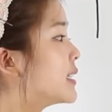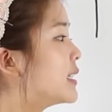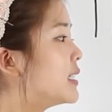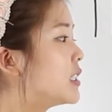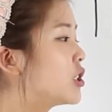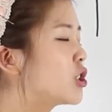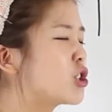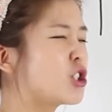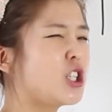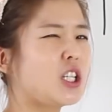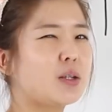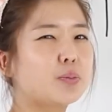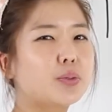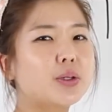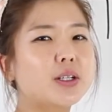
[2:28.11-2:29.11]
is
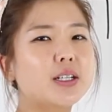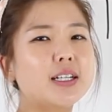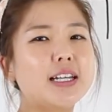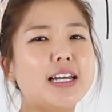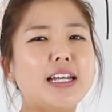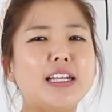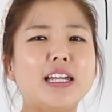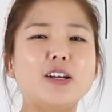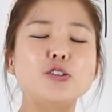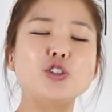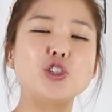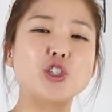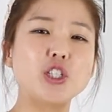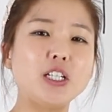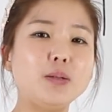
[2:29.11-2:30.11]
cheap. Now
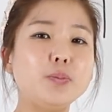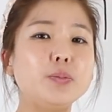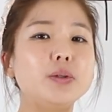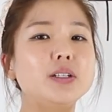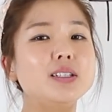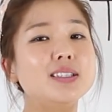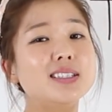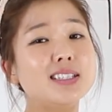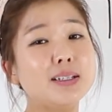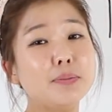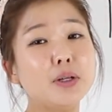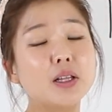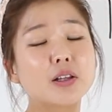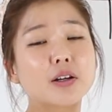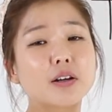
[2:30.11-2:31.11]
cheap is
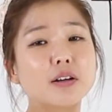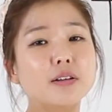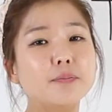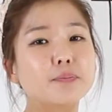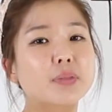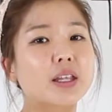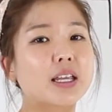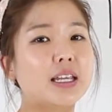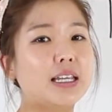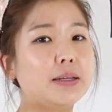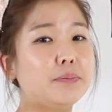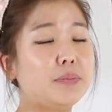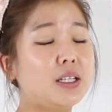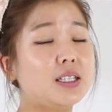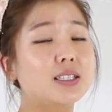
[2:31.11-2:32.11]
similar.
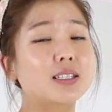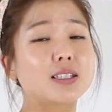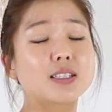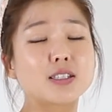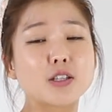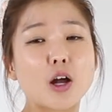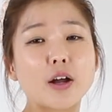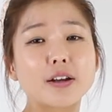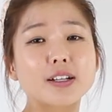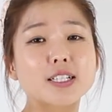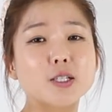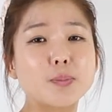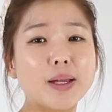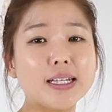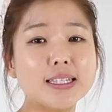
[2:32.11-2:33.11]
It means it's not
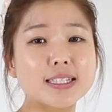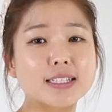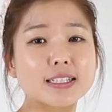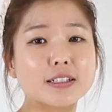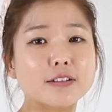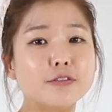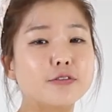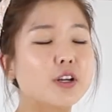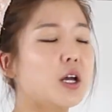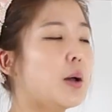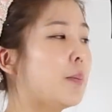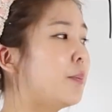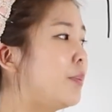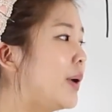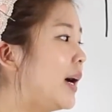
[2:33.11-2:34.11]
expensive,
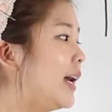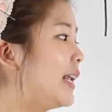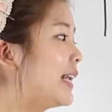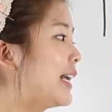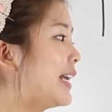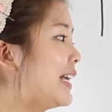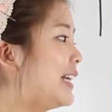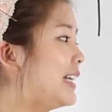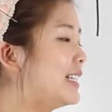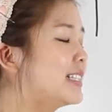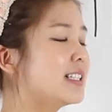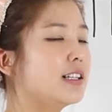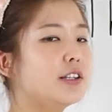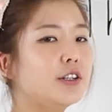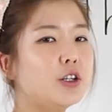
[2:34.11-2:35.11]
but it's
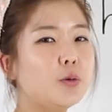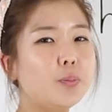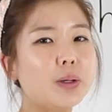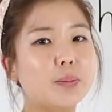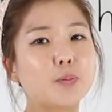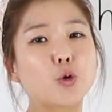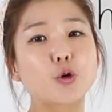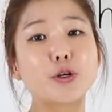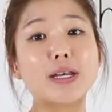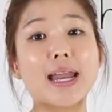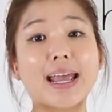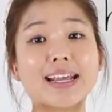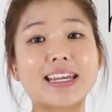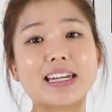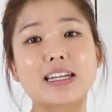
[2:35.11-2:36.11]
a little bit more
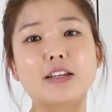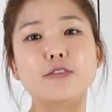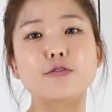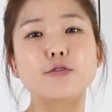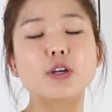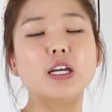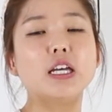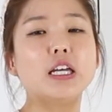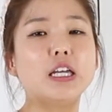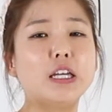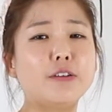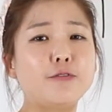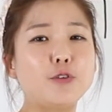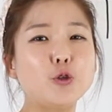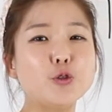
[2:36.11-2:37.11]
negative.
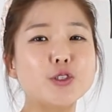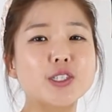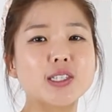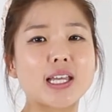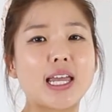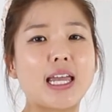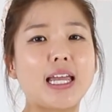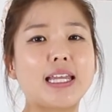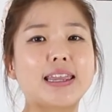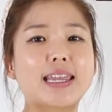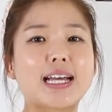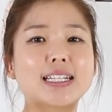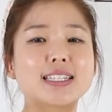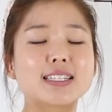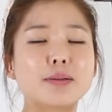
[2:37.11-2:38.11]
If you say
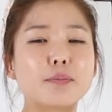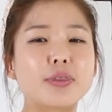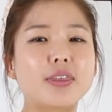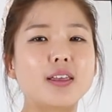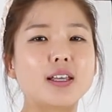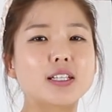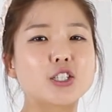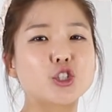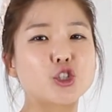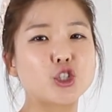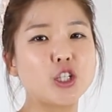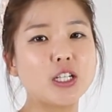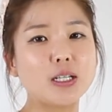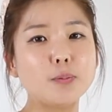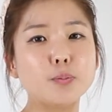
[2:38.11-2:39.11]
that something is
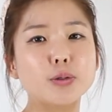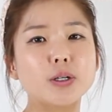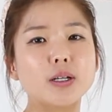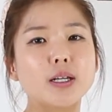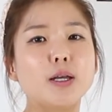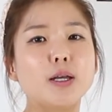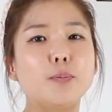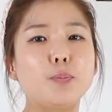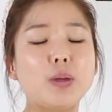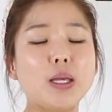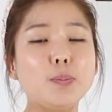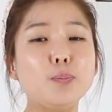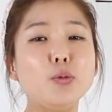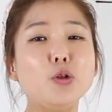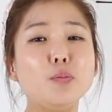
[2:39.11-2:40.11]
cheap,
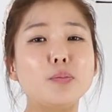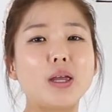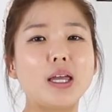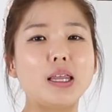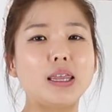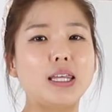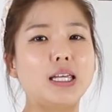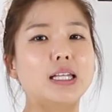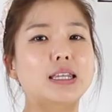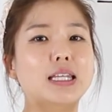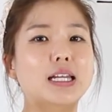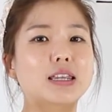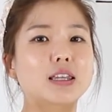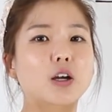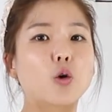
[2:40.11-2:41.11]
people may think
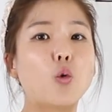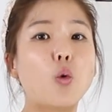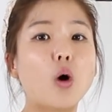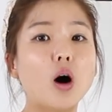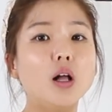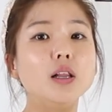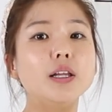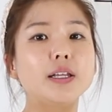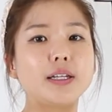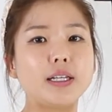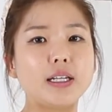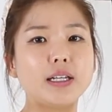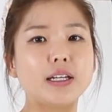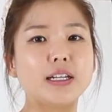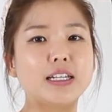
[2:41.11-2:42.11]
that the
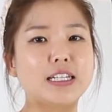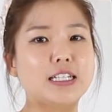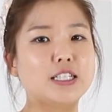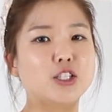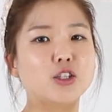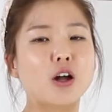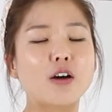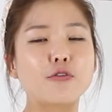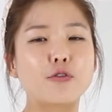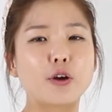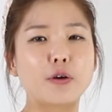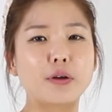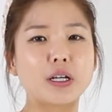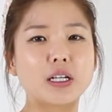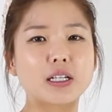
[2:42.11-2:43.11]
quality is not
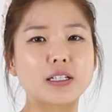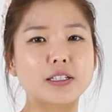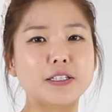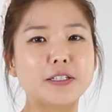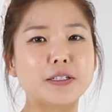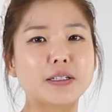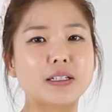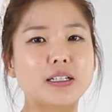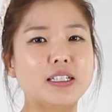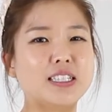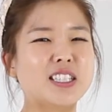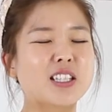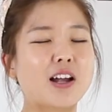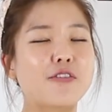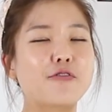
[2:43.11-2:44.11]
very good.
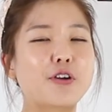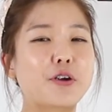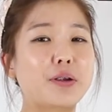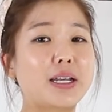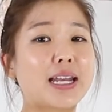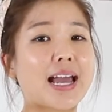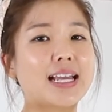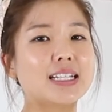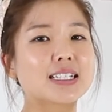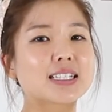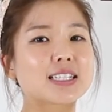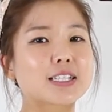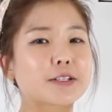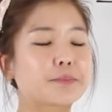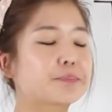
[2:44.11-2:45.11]
It's not very
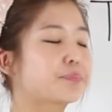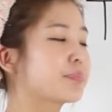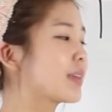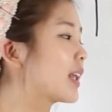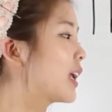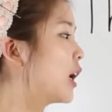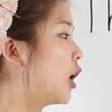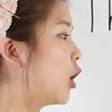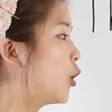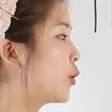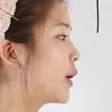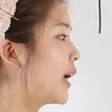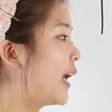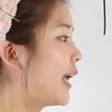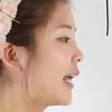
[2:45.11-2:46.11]
nice.
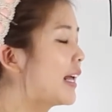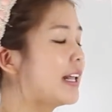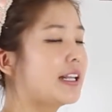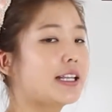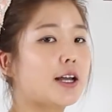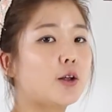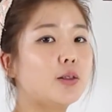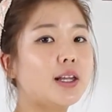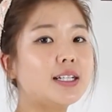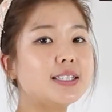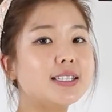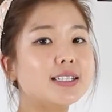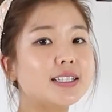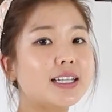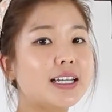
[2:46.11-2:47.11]
Okay, now
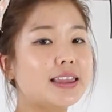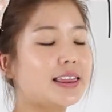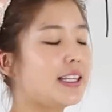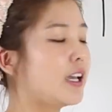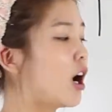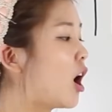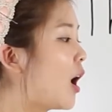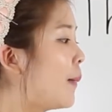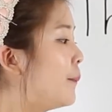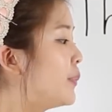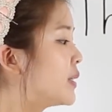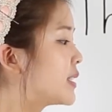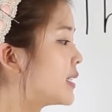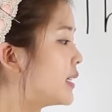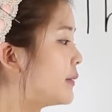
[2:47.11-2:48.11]
let's look at the
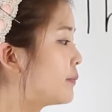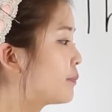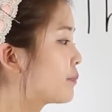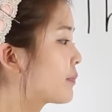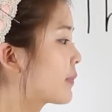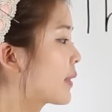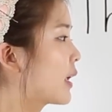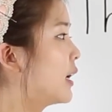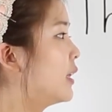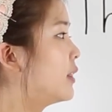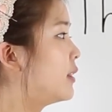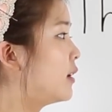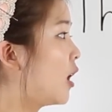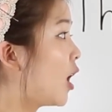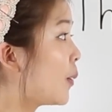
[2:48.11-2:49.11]
opposite.
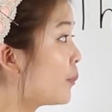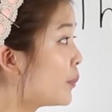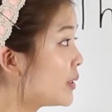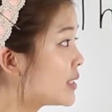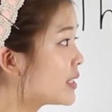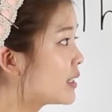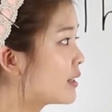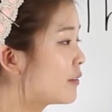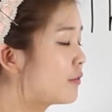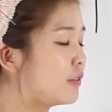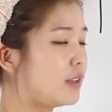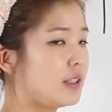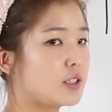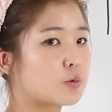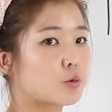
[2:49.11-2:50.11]
The opposite of
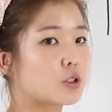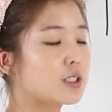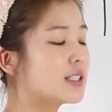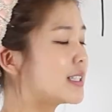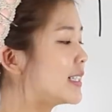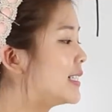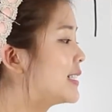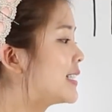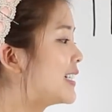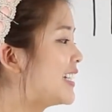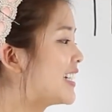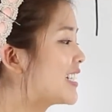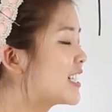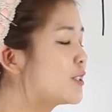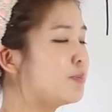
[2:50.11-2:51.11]
these words is
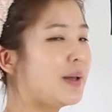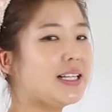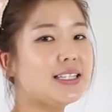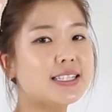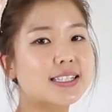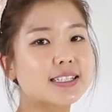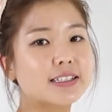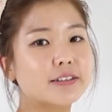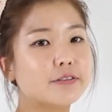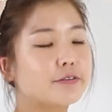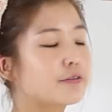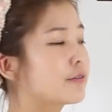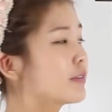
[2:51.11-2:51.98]
expensive.